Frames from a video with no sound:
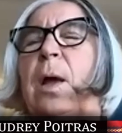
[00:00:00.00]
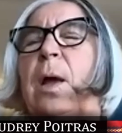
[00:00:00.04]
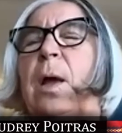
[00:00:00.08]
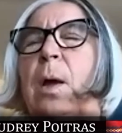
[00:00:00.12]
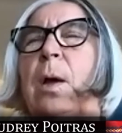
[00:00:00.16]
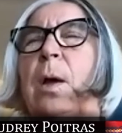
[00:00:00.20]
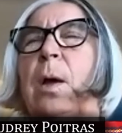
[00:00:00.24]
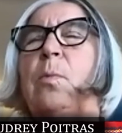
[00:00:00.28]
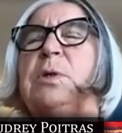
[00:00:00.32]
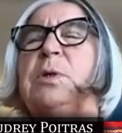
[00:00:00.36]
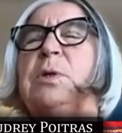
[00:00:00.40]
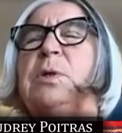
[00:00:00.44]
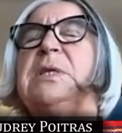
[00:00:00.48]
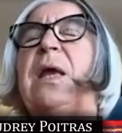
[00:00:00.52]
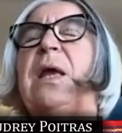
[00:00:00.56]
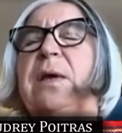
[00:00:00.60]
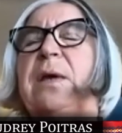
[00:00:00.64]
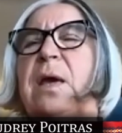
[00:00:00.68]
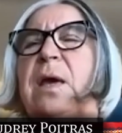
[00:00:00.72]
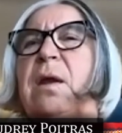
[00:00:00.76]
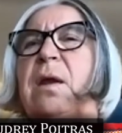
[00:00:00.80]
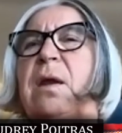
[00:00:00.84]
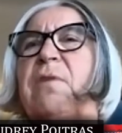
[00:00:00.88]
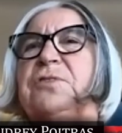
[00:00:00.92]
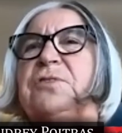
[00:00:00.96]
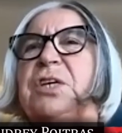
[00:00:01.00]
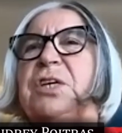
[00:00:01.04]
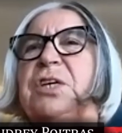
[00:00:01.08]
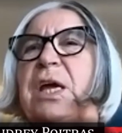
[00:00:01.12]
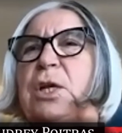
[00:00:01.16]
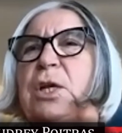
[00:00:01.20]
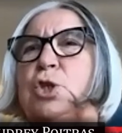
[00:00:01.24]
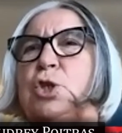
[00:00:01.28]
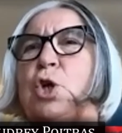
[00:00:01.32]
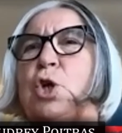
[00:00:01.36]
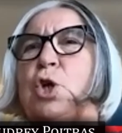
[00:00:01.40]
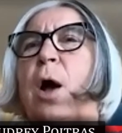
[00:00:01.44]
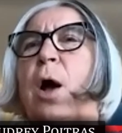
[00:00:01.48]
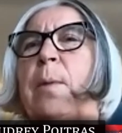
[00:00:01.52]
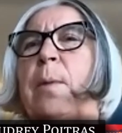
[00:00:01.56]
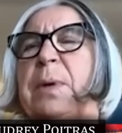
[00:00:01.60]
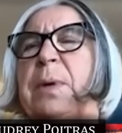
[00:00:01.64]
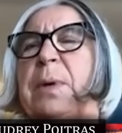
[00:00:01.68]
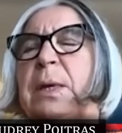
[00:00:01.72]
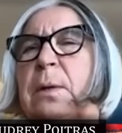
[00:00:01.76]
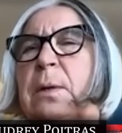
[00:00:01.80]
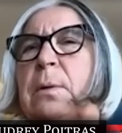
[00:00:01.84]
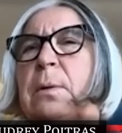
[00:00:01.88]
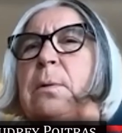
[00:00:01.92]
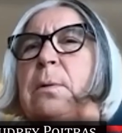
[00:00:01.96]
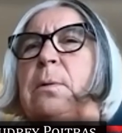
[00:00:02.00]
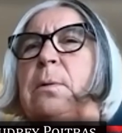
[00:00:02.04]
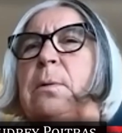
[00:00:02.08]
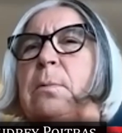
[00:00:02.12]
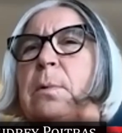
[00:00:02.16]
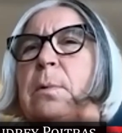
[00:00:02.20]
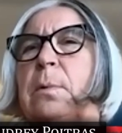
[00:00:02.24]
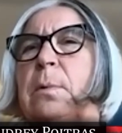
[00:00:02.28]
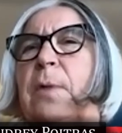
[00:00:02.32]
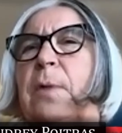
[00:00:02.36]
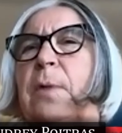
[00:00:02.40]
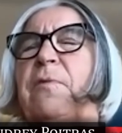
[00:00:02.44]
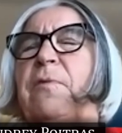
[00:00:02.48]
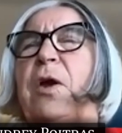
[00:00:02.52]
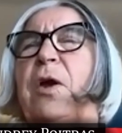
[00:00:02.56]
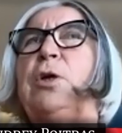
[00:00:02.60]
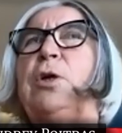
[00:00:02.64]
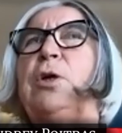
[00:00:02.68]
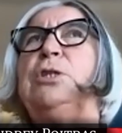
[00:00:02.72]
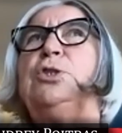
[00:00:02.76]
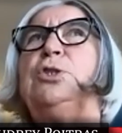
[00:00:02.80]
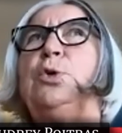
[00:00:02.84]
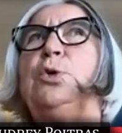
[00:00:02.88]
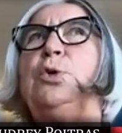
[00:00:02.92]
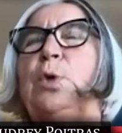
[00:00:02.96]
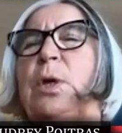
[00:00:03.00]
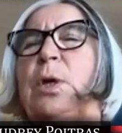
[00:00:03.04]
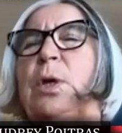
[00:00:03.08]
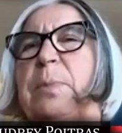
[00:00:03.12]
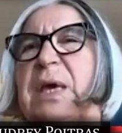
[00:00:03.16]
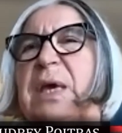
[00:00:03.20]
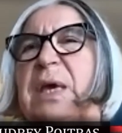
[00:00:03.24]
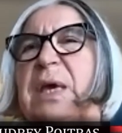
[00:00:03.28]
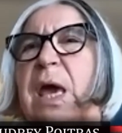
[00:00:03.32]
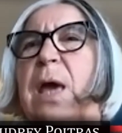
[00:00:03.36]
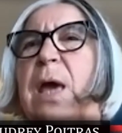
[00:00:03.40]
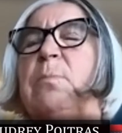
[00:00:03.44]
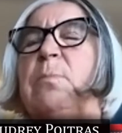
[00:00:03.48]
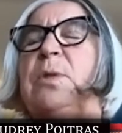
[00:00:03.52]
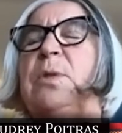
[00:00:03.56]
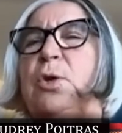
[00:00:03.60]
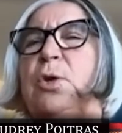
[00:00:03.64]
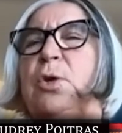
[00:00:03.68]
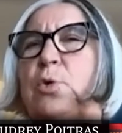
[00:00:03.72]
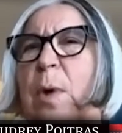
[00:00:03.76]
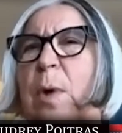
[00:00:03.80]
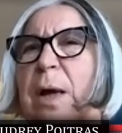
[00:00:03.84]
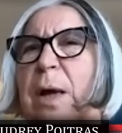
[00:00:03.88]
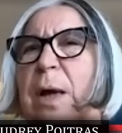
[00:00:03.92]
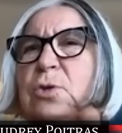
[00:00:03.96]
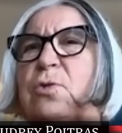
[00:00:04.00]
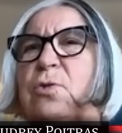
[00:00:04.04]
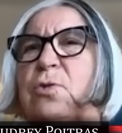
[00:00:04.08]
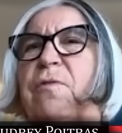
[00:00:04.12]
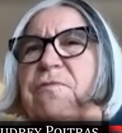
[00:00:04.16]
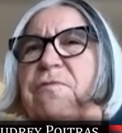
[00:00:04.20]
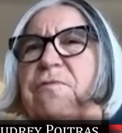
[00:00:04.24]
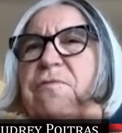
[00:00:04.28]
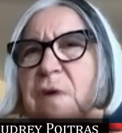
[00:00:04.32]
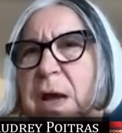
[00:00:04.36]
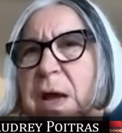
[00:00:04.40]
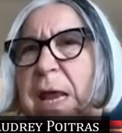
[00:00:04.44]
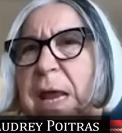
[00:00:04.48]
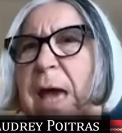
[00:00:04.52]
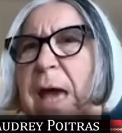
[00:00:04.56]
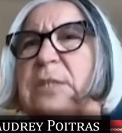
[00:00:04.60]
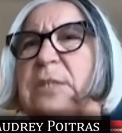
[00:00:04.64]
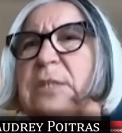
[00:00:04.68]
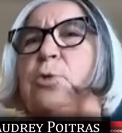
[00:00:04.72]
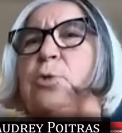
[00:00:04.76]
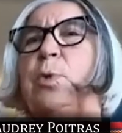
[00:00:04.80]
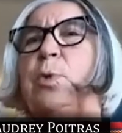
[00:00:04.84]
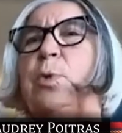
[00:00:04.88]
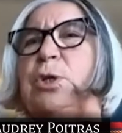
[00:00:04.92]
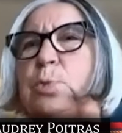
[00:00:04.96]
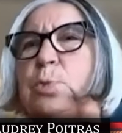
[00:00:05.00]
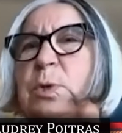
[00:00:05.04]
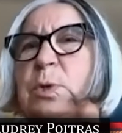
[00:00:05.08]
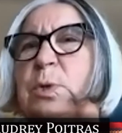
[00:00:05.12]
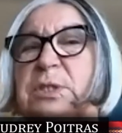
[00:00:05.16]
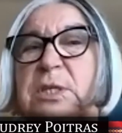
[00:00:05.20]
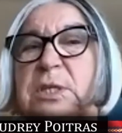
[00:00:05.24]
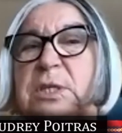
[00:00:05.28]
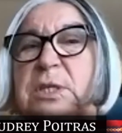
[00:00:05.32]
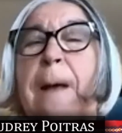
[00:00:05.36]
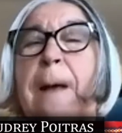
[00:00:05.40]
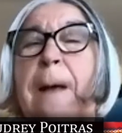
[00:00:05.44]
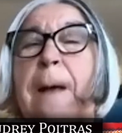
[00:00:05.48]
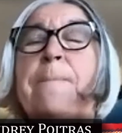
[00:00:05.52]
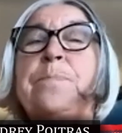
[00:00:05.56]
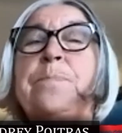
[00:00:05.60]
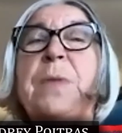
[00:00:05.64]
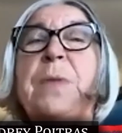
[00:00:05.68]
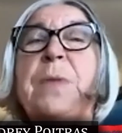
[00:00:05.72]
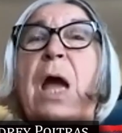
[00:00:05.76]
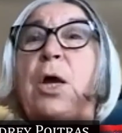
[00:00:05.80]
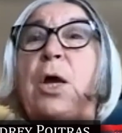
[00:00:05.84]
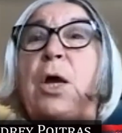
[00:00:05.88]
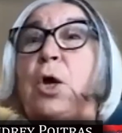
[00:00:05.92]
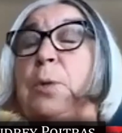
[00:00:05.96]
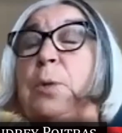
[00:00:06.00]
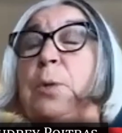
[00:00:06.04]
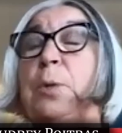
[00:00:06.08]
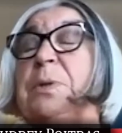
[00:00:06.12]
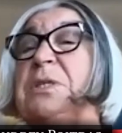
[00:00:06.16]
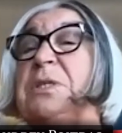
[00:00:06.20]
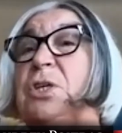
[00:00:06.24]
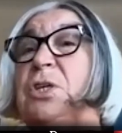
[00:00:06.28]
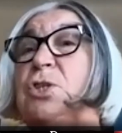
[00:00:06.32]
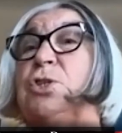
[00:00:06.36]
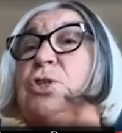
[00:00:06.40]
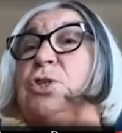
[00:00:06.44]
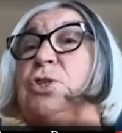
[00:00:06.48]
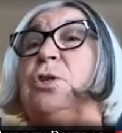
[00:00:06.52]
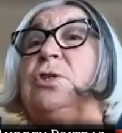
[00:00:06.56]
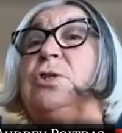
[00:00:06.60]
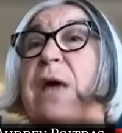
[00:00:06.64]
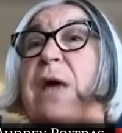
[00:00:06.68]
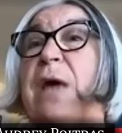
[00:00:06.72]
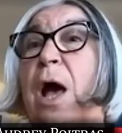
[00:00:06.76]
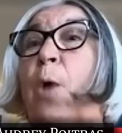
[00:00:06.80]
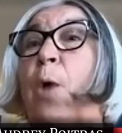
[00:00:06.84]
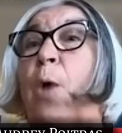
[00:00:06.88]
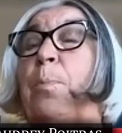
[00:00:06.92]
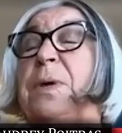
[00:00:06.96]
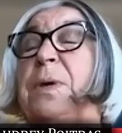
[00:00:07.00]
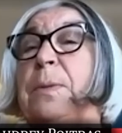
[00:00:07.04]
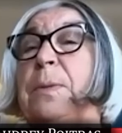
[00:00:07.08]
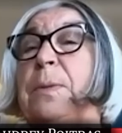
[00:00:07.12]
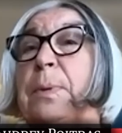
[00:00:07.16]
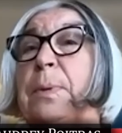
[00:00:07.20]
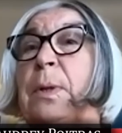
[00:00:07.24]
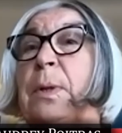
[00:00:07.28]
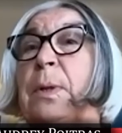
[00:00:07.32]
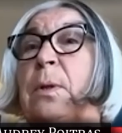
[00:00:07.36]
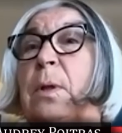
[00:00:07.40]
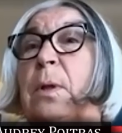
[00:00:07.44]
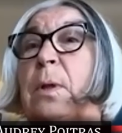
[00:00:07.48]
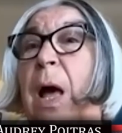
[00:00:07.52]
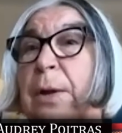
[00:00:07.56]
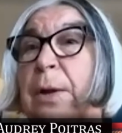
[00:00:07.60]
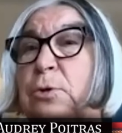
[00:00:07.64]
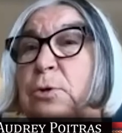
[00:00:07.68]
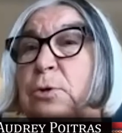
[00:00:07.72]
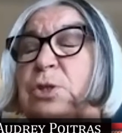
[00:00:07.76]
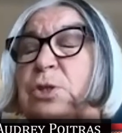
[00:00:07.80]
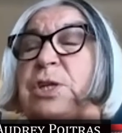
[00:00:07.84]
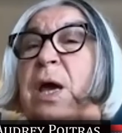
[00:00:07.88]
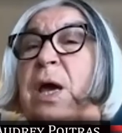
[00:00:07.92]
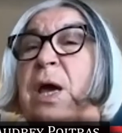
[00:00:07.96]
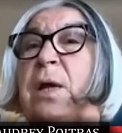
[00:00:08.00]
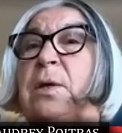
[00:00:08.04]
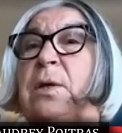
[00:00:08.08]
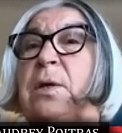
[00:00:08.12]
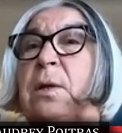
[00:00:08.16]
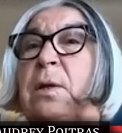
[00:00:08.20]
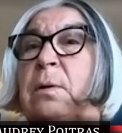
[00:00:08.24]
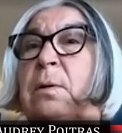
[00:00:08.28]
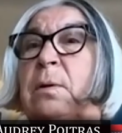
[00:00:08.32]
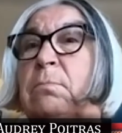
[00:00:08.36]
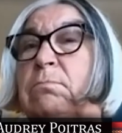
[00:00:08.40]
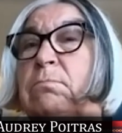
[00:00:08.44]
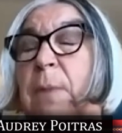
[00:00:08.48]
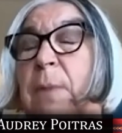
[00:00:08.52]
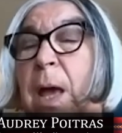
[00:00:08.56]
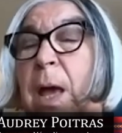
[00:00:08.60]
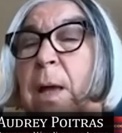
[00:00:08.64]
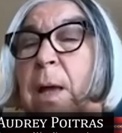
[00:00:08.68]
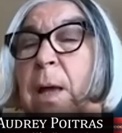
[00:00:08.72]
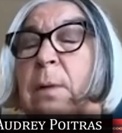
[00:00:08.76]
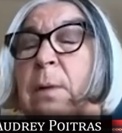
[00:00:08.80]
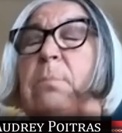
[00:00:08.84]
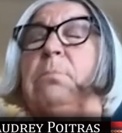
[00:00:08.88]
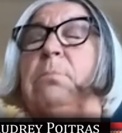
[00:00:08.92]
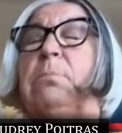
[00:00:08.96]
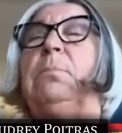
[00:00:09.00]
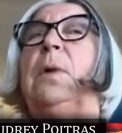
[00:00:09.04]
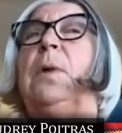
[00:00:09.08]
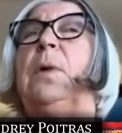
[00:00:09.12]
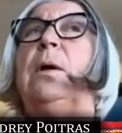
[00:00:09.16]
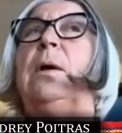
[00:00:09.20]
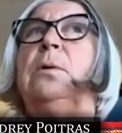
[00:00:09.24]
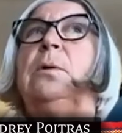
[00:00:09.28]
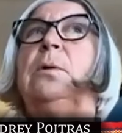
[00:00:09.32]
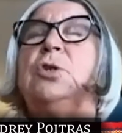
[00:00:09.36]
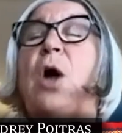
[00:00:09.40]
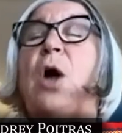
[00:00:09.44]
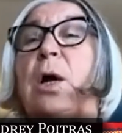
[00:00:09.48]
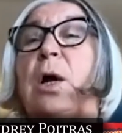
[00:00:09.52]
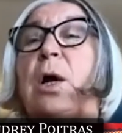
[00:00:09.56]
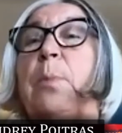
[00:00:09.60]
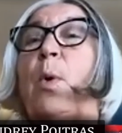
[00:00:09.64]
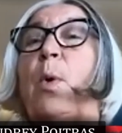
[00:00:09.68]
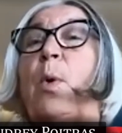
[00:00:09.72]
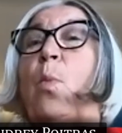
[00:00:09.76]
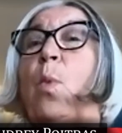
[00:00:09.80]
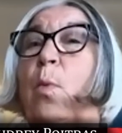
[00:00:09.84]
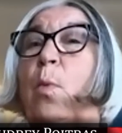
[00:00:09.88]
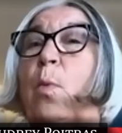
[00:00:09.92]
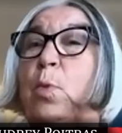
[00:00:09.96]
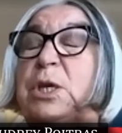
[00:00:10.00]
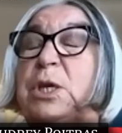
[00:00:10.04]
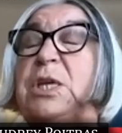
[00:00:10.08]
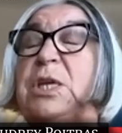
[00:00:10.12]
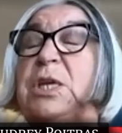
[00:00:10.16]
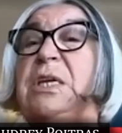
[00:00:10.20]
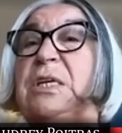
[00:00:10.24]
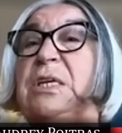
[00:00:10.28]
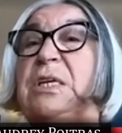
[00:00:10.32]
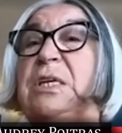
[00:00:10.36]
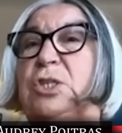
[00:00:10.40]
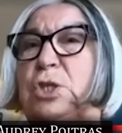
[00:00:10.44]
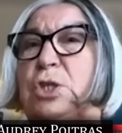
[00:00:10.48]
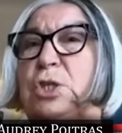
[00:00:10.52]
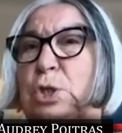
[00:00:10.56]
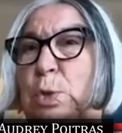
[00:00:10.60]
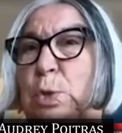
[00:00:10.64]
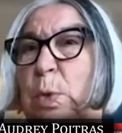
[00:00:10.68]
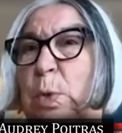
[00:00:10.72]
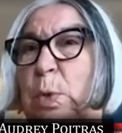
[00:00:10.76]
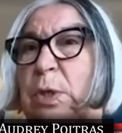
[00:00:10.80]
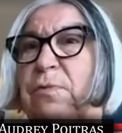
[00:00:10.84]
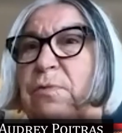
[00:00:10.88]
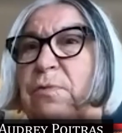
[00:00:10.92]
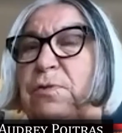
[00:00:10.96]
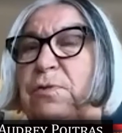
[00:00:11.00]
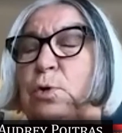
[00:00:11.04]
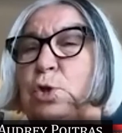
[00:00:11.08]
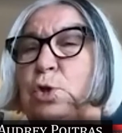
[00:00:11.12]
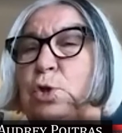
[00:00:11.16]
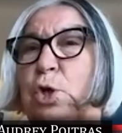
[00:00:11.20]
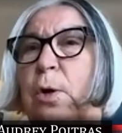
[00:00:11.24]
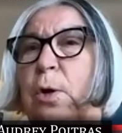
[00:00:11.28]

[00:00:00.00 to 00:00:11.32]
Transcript: was lucky enough to get a job and very soonly became the director of finance, which was a good position to help people understand and talk about what we needed to do in the future.